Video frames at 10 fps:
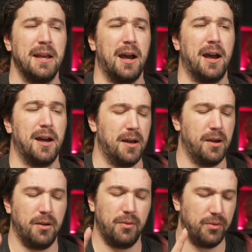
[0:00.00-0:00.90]

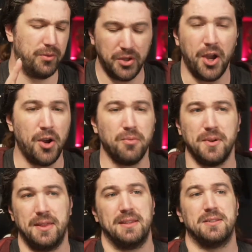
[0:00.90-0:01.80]
The Go
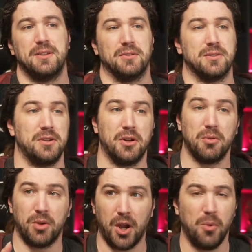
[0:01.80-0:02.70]
release notes,
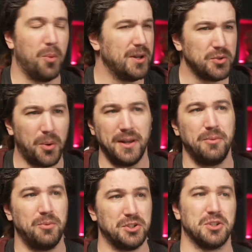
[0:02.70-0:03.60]
Go 120
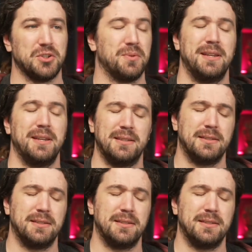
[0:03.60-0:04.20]
was just released.